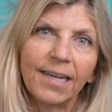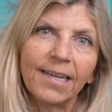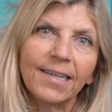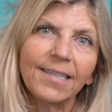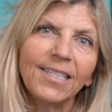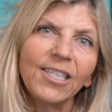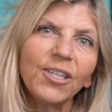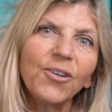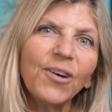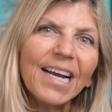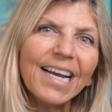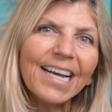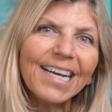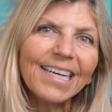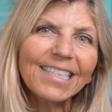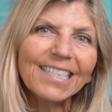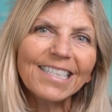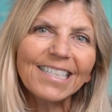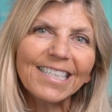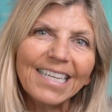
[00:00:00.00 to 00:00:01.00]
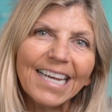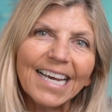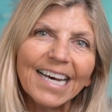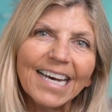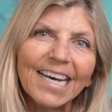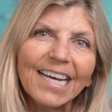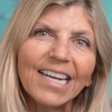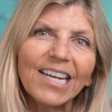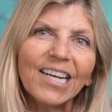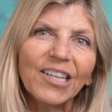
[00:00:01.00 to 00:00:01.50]
So I actually
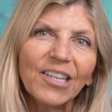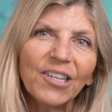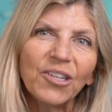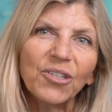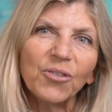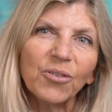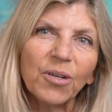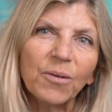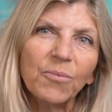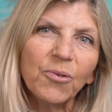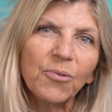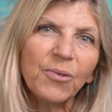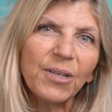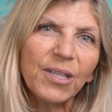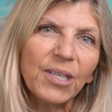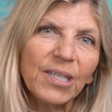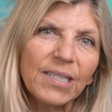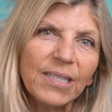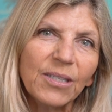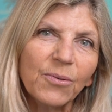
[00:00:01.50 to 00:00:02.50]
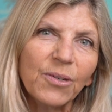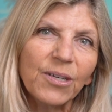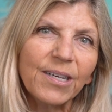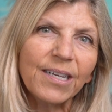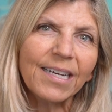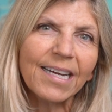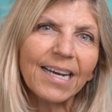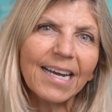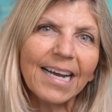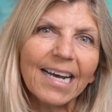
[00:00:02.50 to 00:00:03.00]
had a little trouble with this
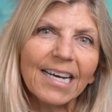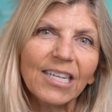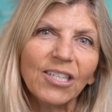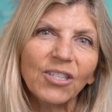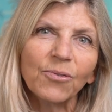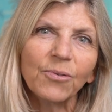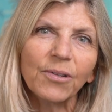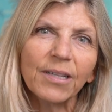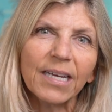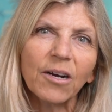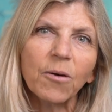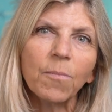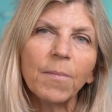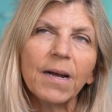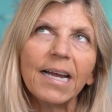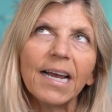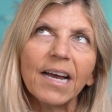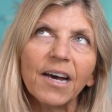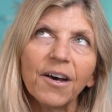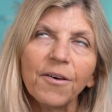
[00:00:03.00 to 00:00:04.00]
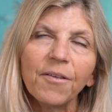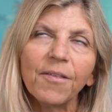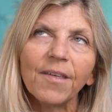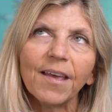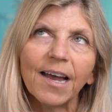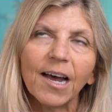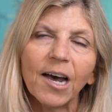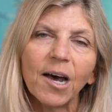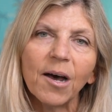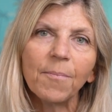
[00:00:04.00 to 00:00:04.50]
one. I had to allow my health
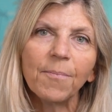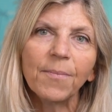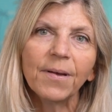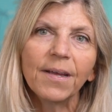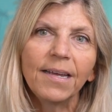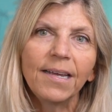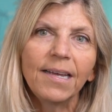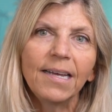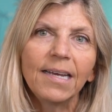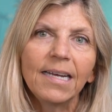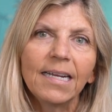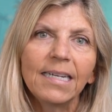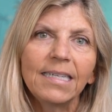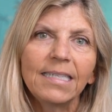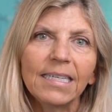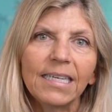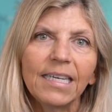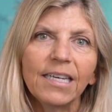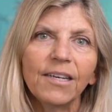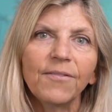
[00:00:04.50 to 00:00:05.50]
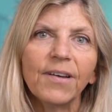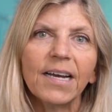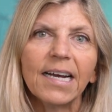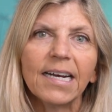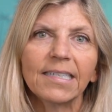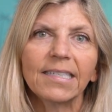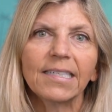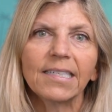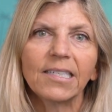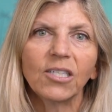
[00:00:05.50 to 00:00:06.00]
app to give
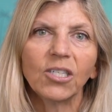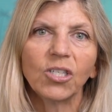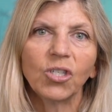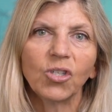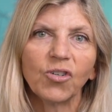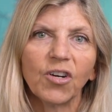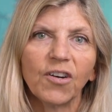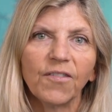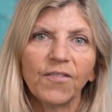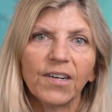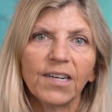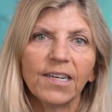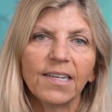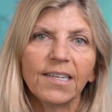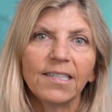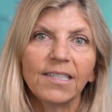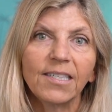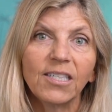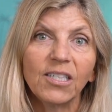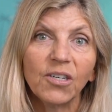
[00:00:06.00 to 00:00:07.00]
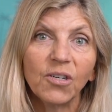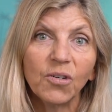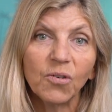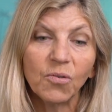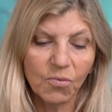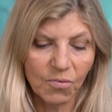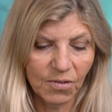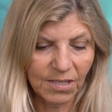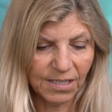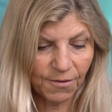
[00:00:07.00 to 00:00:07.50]
access to Strava.
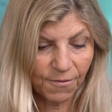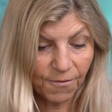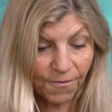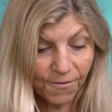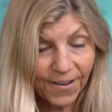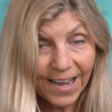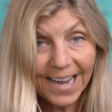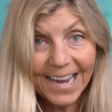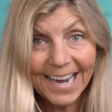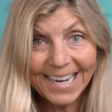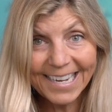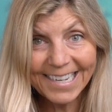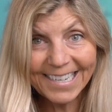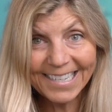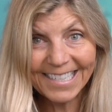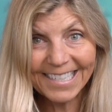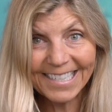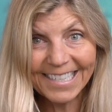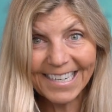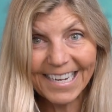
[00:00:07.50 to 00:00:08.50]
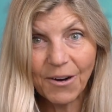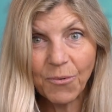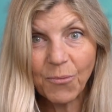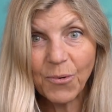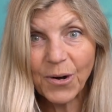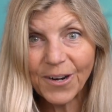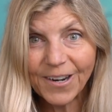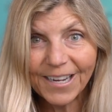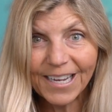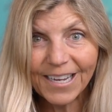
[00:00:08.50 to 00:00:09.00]
So to find
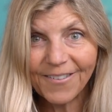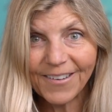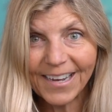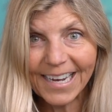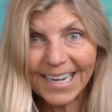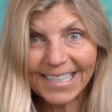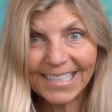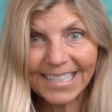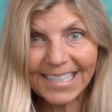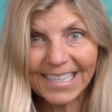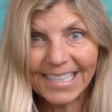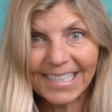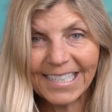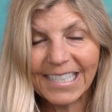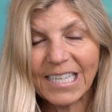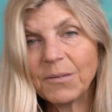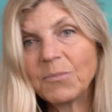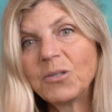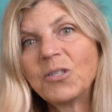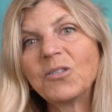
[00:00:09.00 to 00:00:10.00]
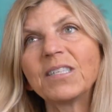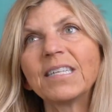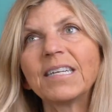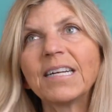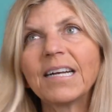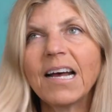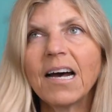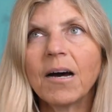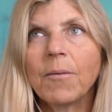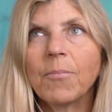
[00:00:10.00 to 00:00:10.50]
where to give access, I'm using
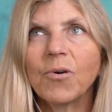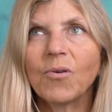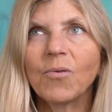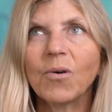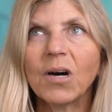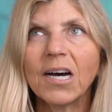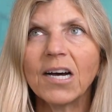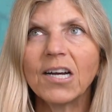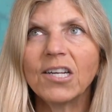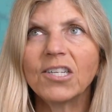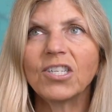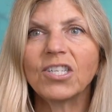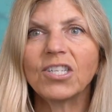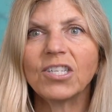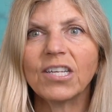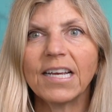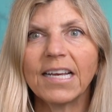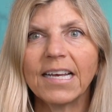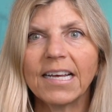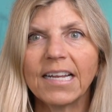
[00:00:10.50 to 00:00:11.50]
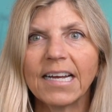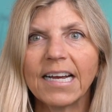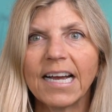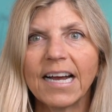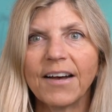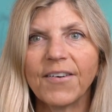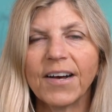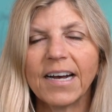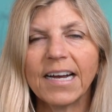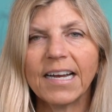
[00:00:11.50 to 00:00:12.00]
an Apple Watch, and I
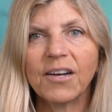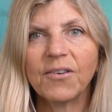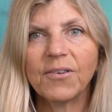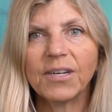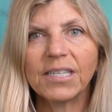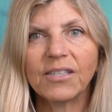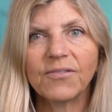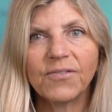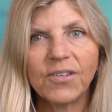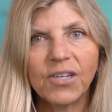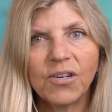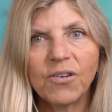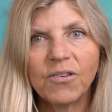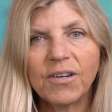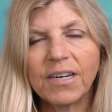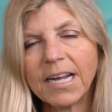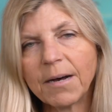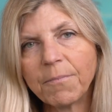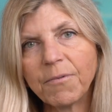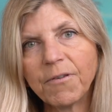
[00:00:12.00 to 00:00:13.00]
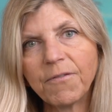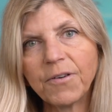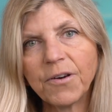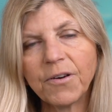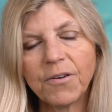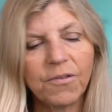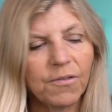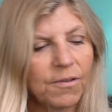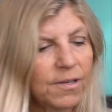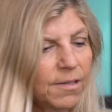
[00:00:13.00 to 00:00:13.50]
have an iOS phone, an Apple
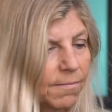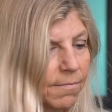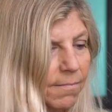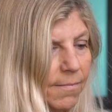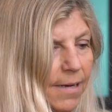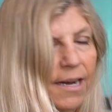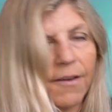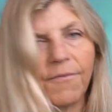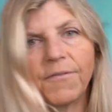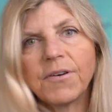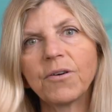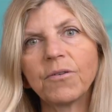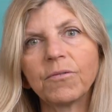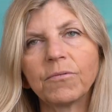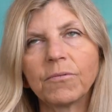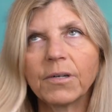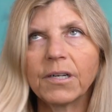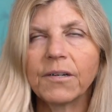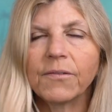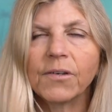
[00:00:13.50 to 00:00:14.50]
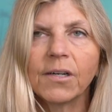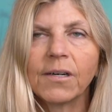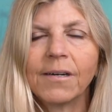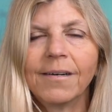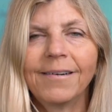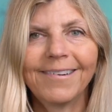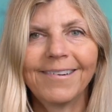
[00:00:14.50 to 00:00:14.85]
phone, an iPhone, whatever.